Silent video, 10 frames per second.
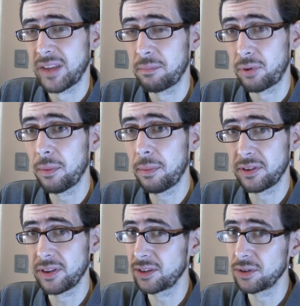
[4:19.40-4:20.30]
I
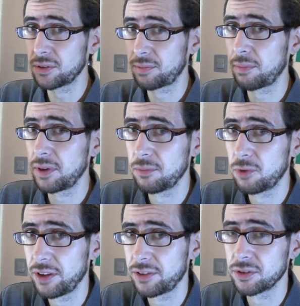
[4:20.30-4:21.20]
probably think Google's probably a
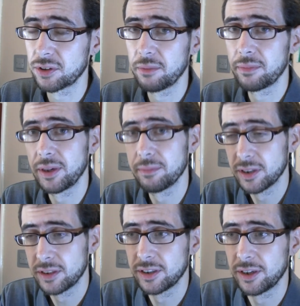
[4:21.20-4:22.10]
more ethical company.
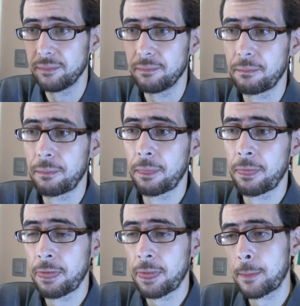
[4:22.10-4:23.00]
But um,
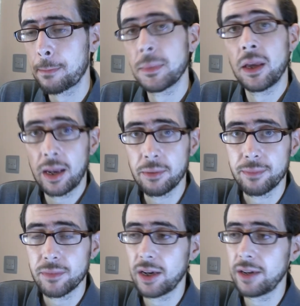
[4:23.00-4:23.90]

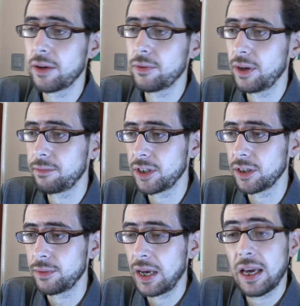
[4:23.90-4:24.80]
anyway, I'll leave that one up to
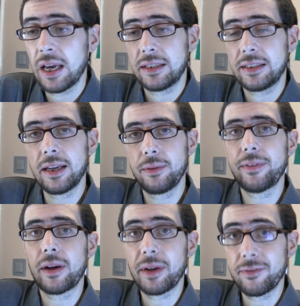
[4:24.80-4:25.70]
you. Today
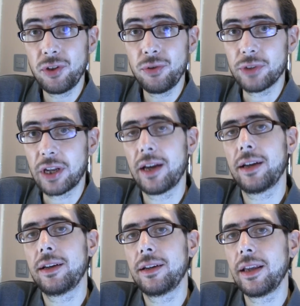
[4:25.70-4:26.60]
we've had a bit of news.
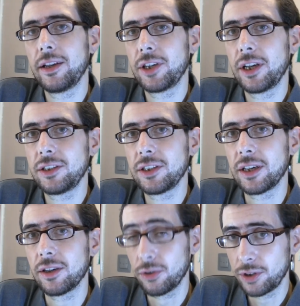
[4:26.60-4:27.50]
They're
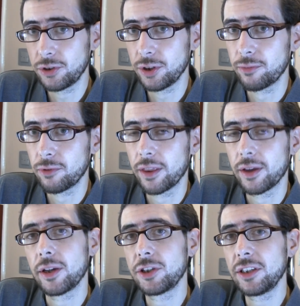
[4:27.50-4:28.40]
changing, or YouTube rather,
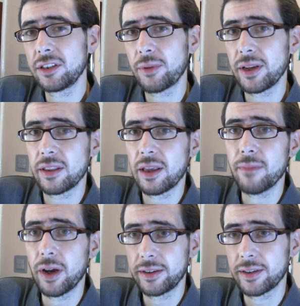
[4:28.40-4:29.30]
are changing the way that they're
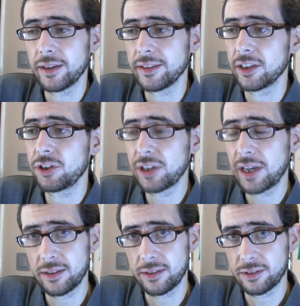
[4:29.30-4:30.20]
monetizing
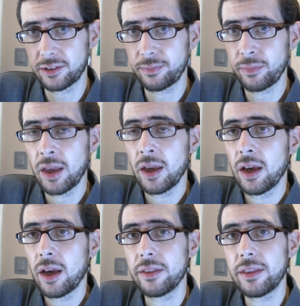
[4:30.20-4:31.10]
channels.
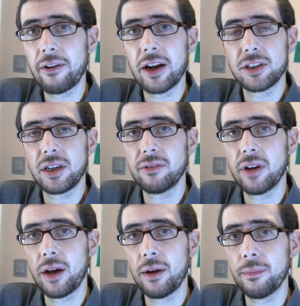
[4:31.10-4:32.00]
Uh, they're actually
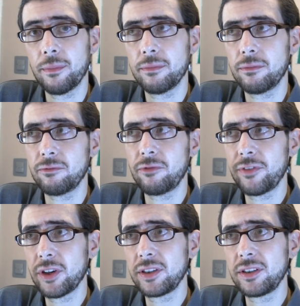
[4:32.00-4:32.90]
uh,
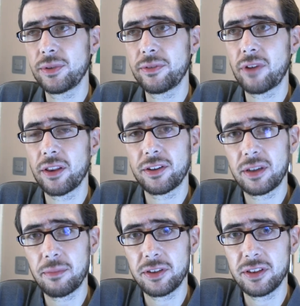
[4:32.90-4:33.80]
reverting to a rather
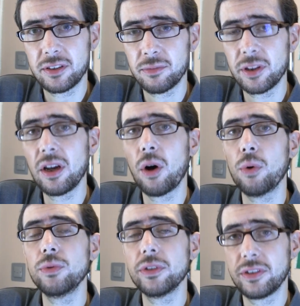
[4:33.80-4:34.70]
similar system to the
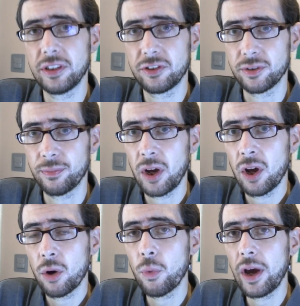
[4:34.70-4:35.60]
older system,
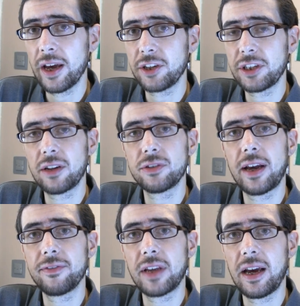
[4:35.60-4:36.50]
where channels
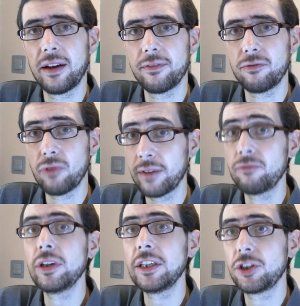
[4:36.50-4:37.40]
have to have
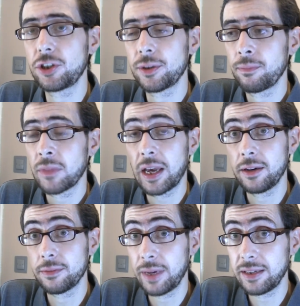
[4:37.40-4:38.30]
have reached
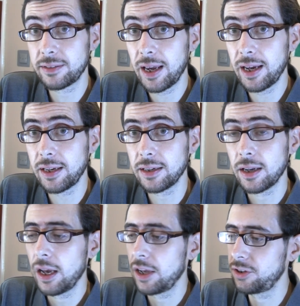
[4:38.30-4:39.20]
and maintain
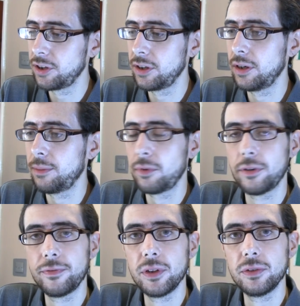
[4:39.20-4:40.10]
a certain number
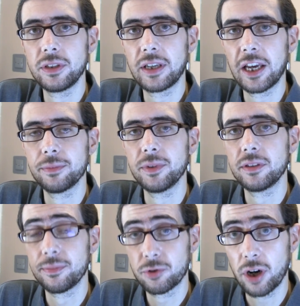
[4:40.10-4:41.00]
of views and engagement
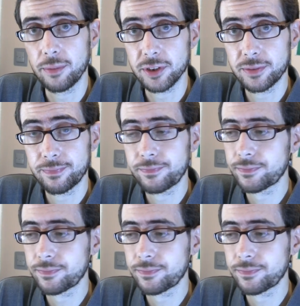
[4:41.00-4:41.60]
and subscribers